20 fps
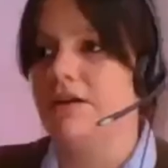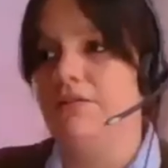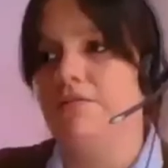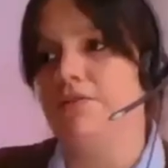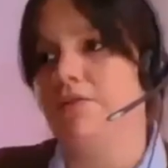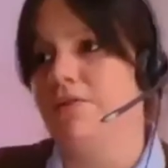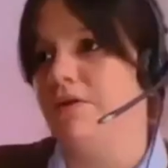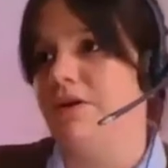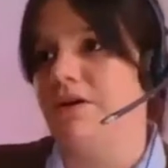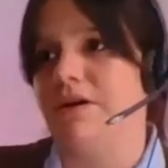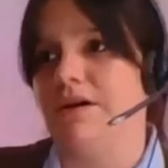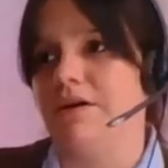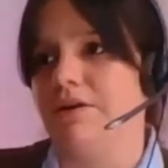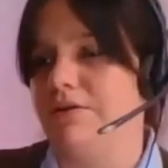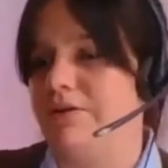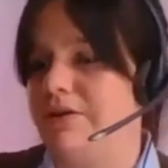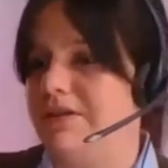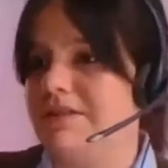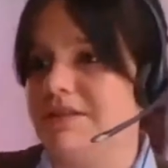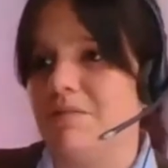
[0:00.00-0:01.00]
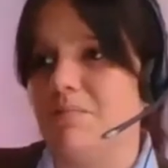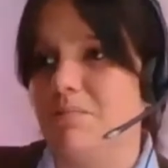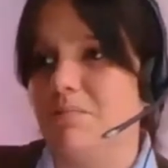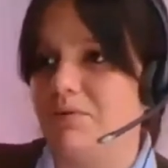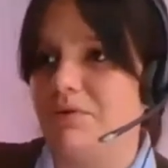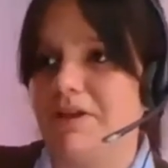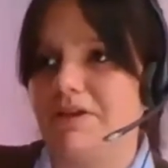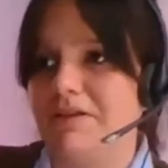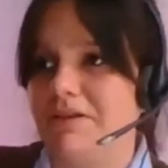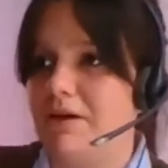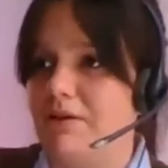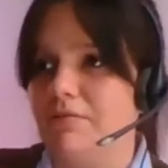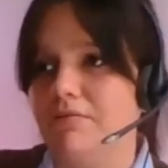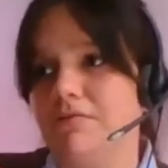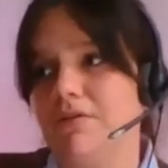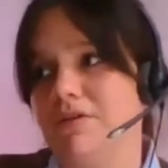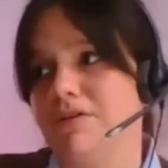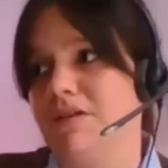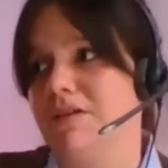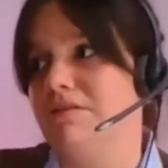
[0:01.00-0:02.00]
you a good example right now
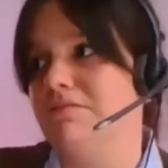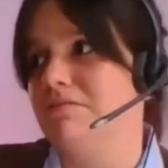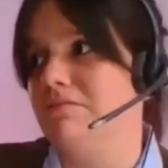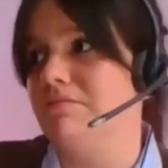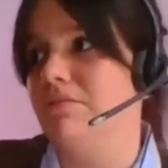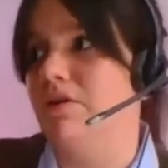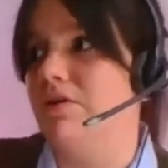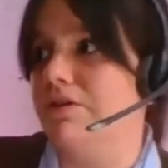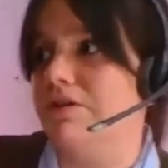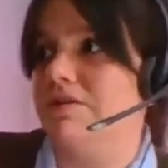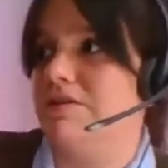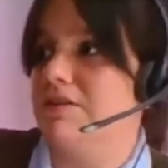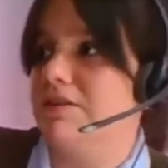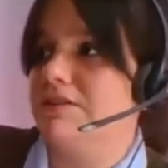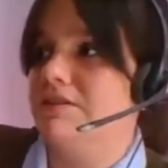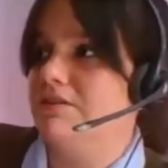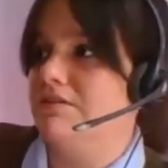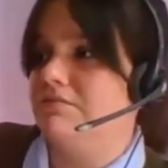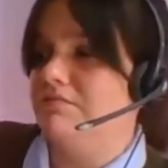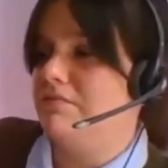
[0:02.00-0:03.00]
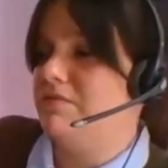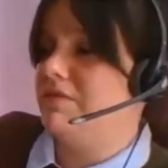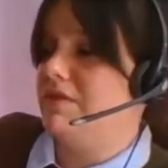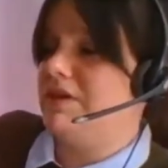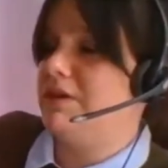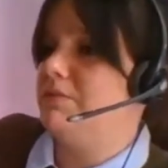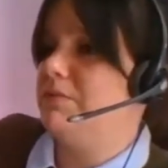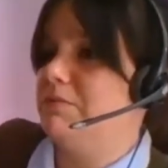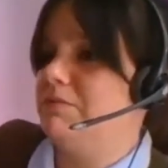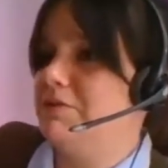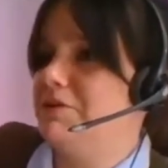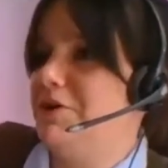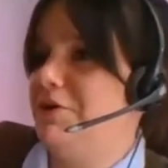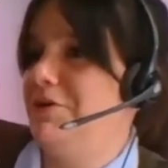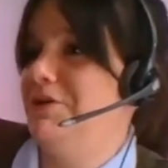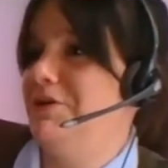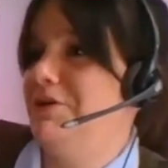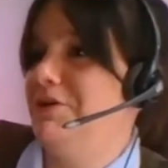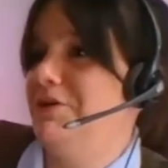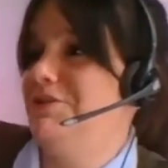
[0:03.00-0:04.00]
because I honestly didn't think we were going.